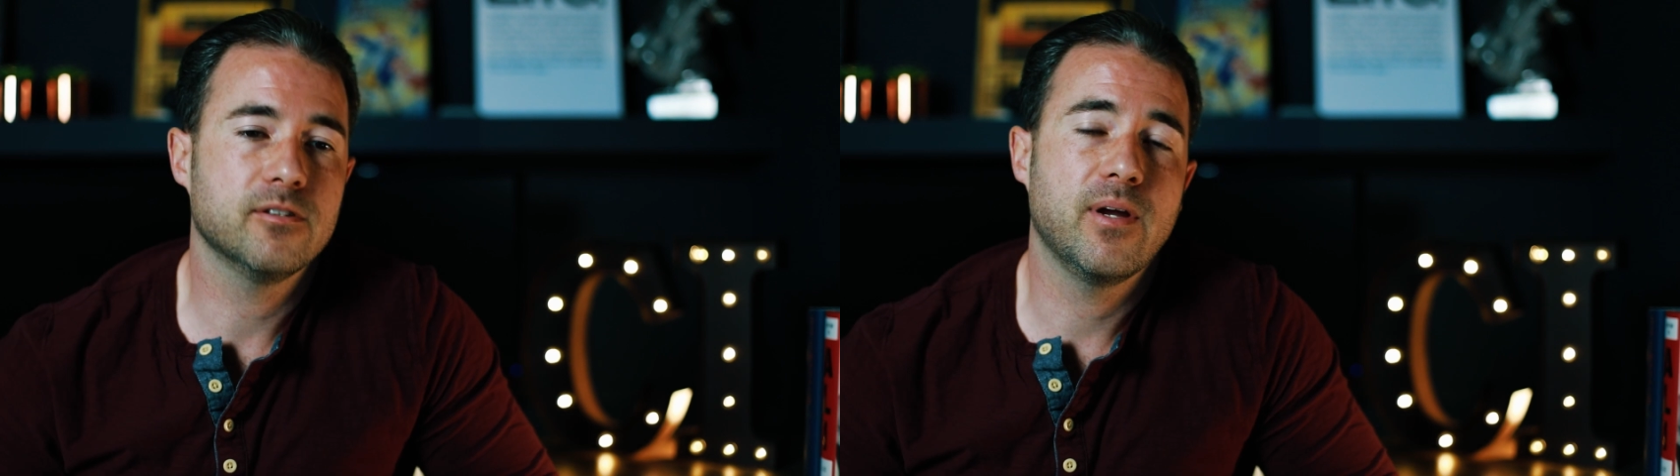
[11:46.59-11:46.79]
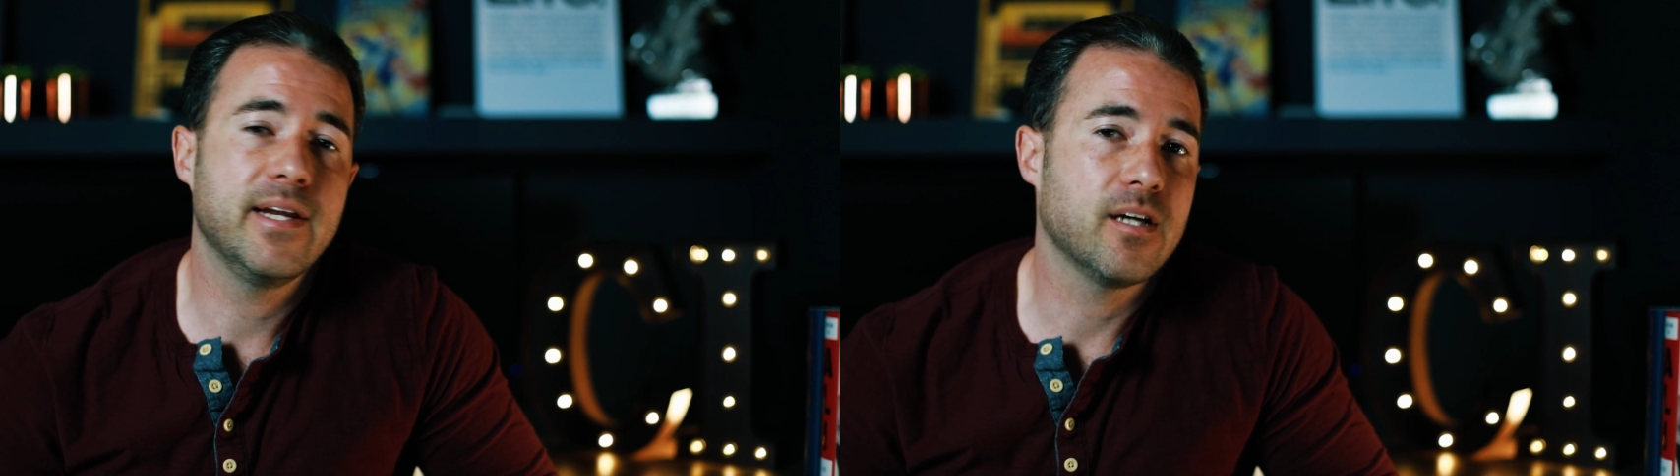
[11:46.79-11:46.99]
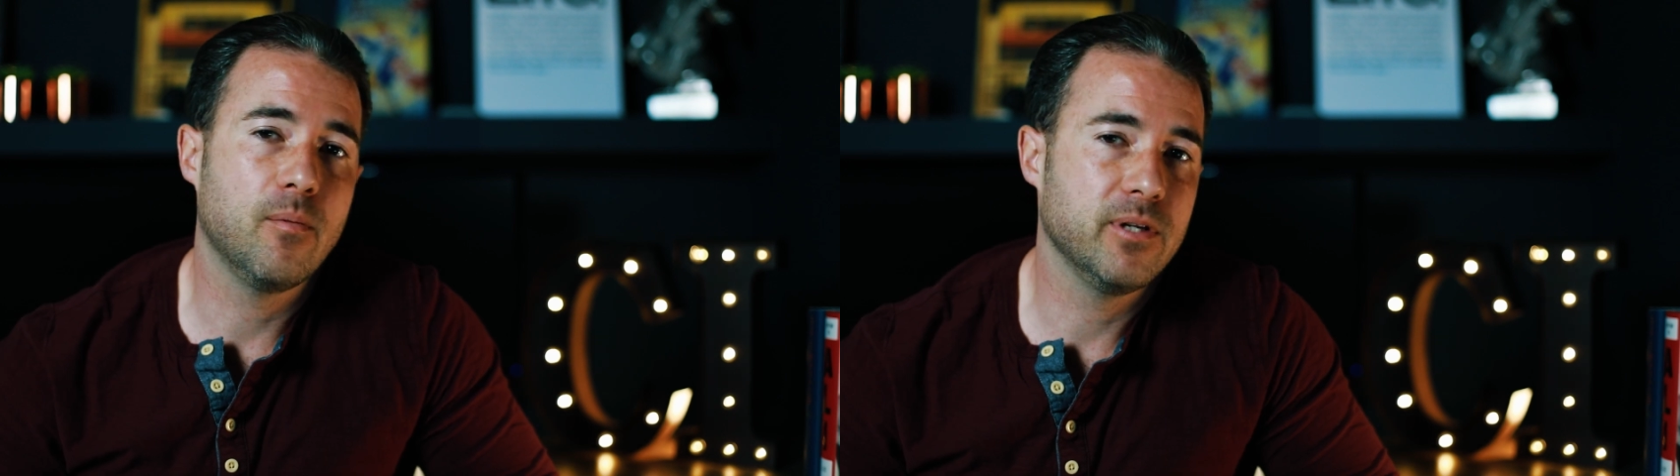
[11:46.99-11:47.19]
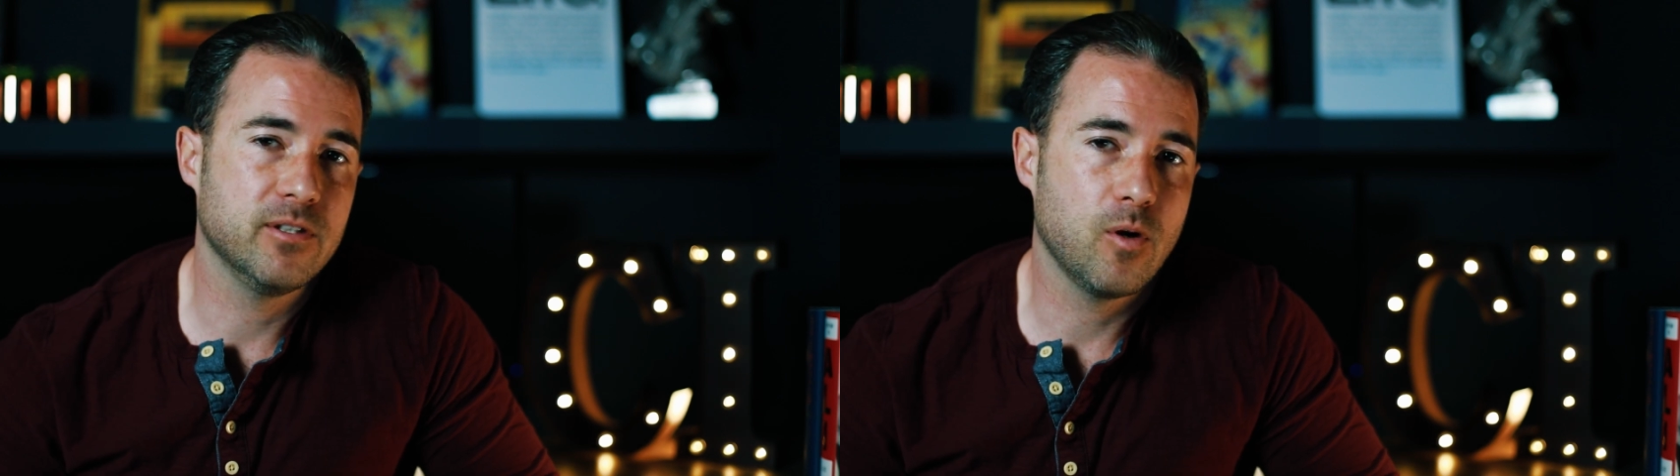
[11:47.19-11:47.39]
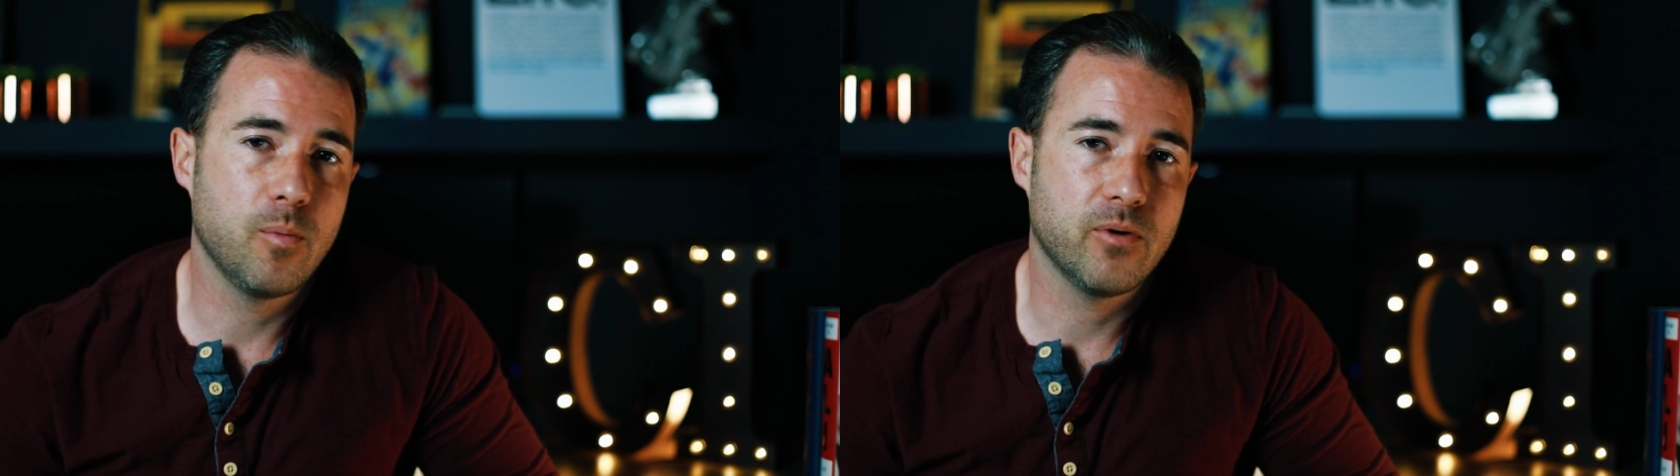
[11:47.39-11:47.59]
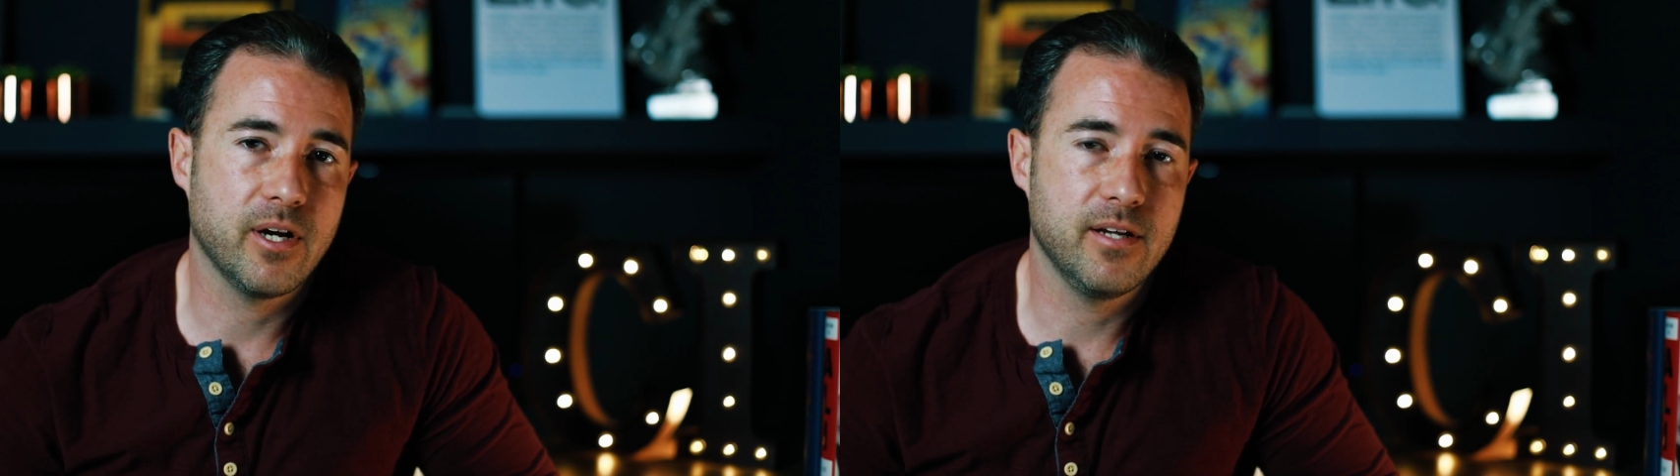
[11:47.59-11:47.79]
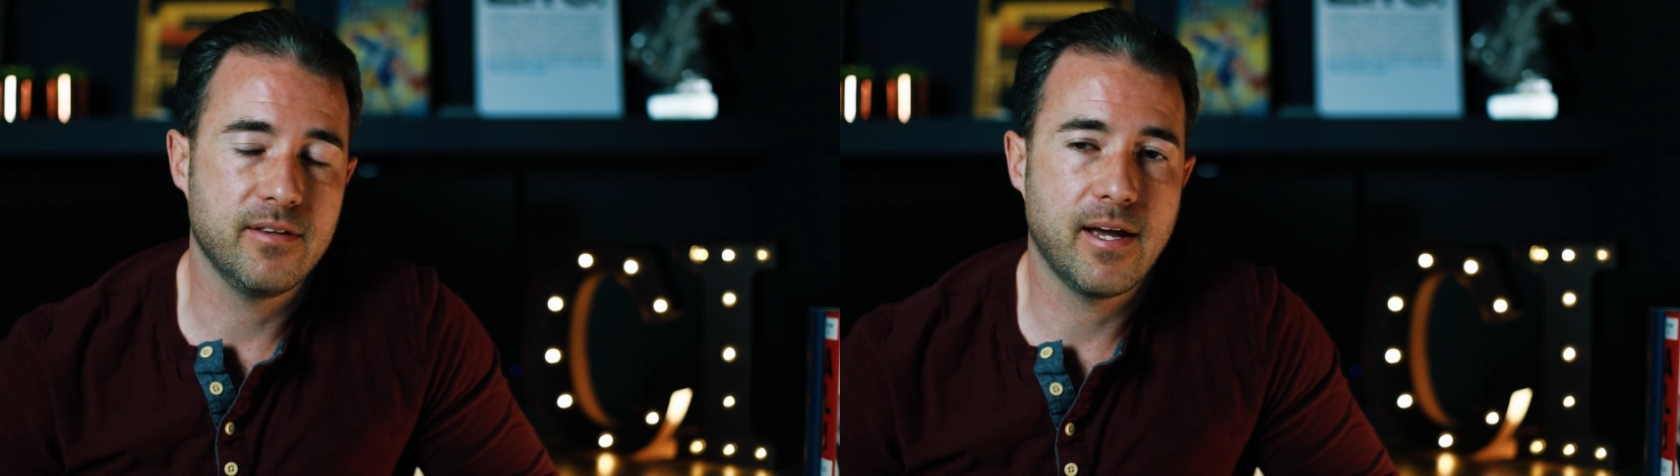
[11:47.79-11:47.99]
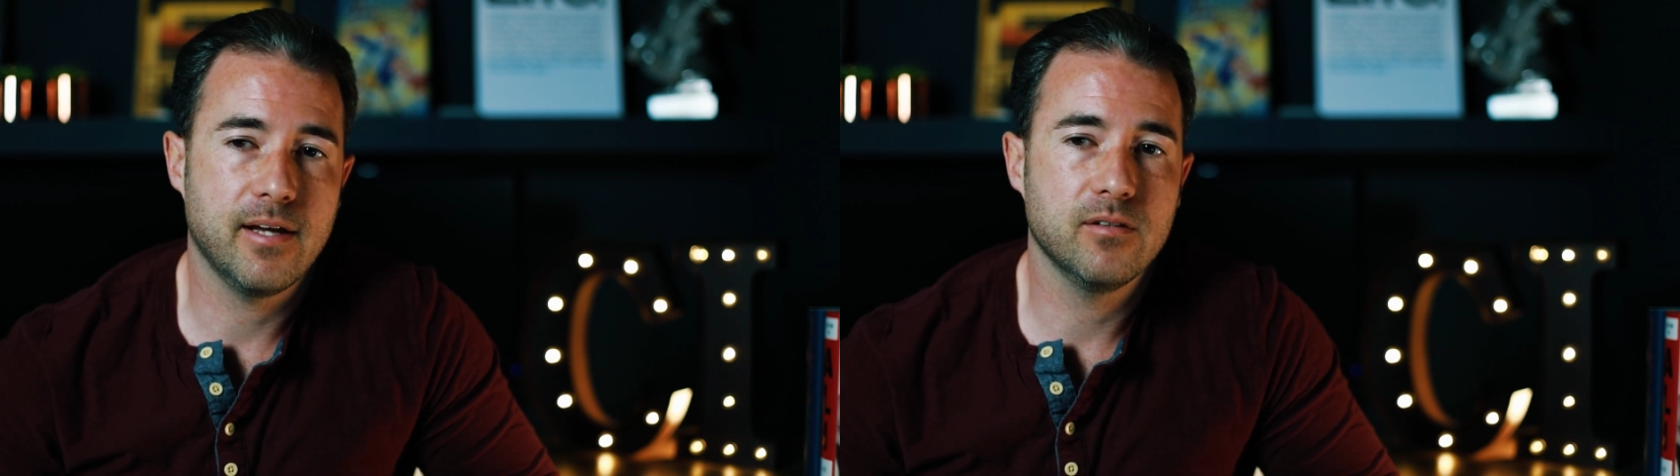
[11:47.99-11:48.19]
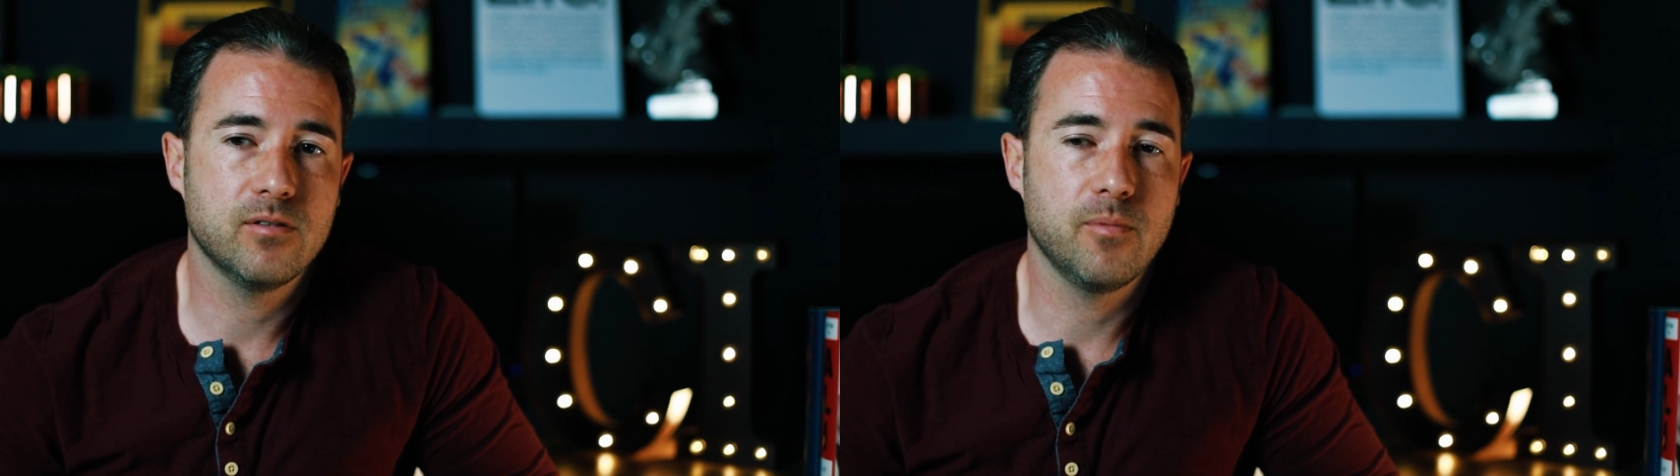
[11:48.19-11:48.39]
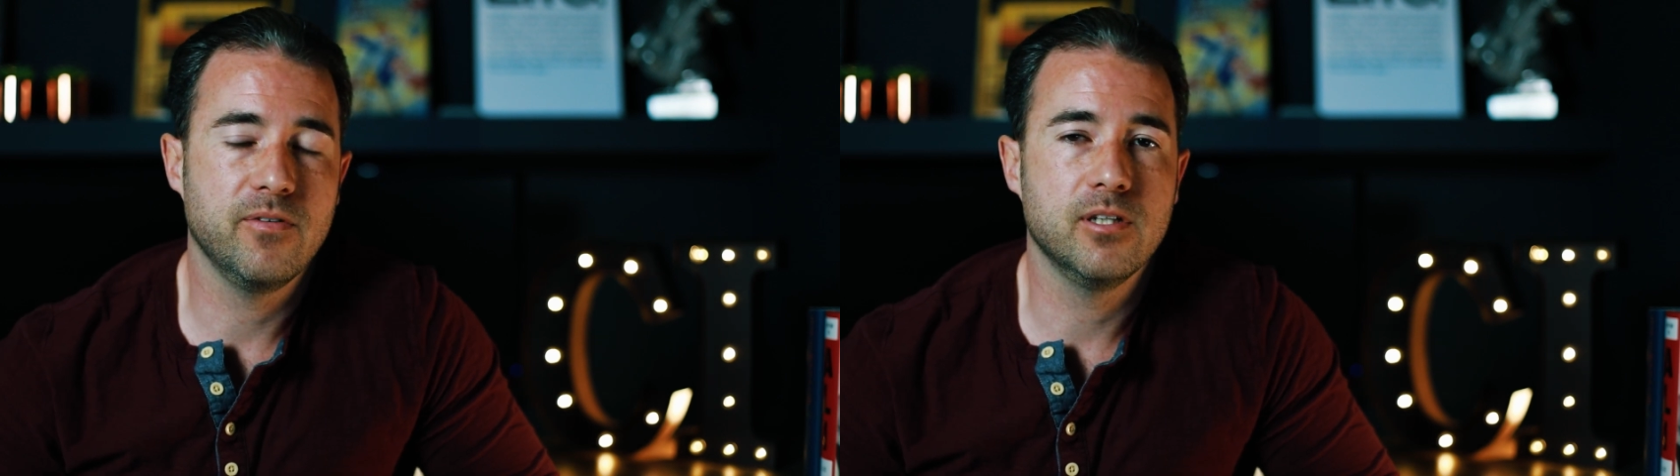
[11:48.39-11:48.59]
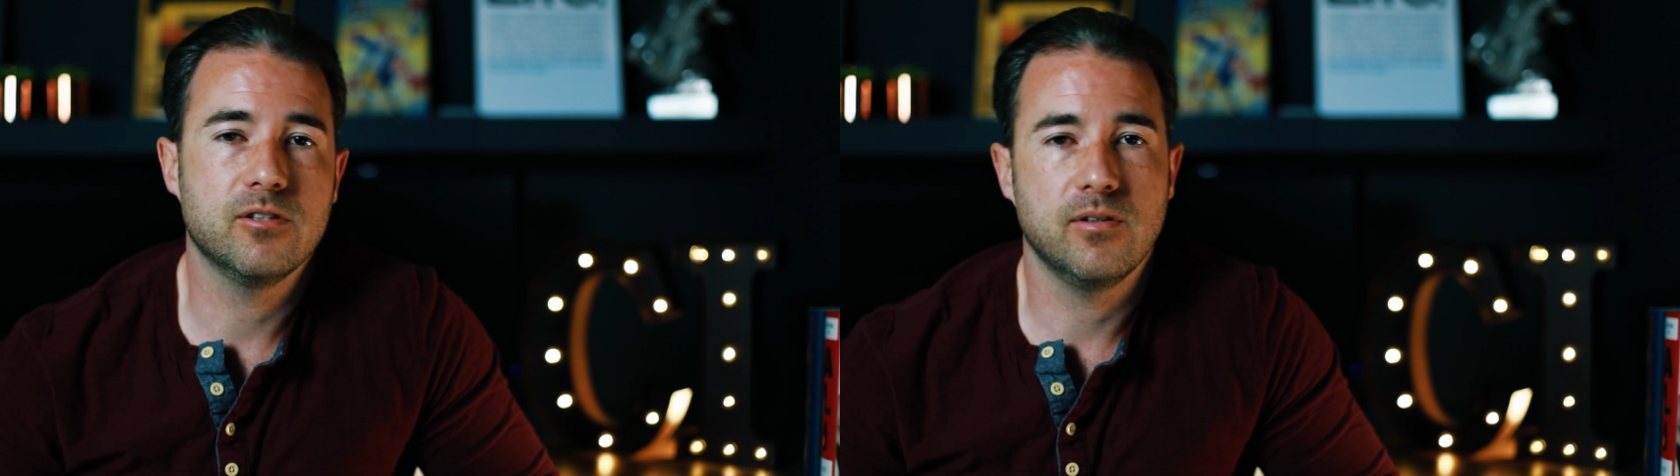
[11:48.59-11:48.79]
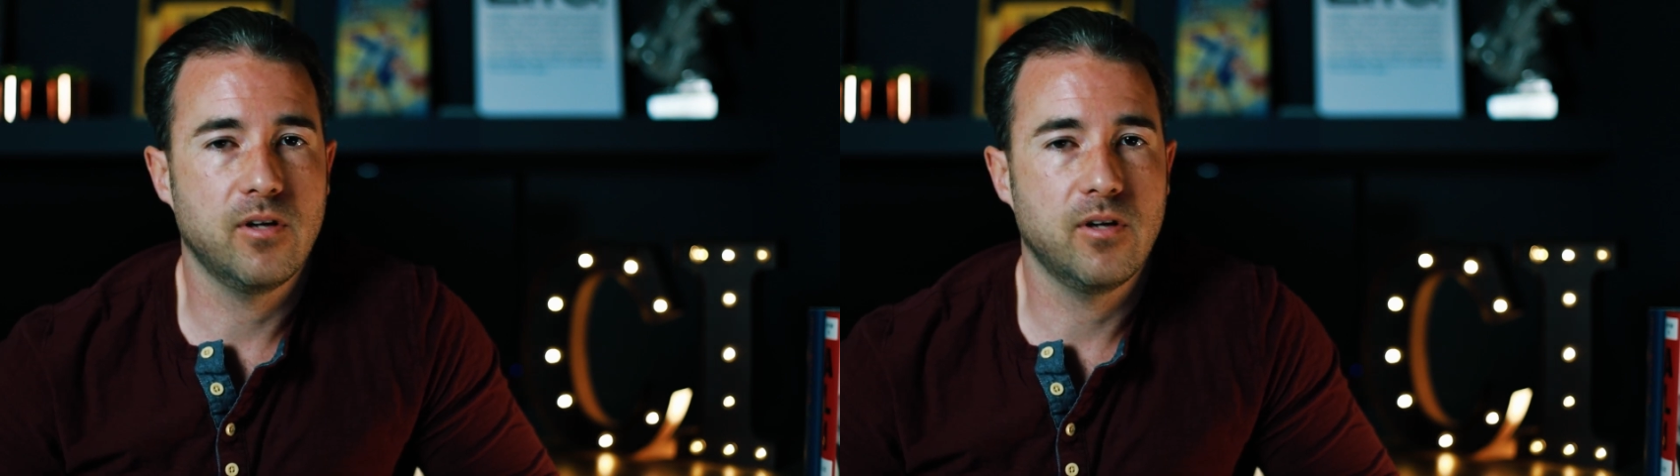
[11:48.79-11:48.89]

So any companies that operate in that type of industry,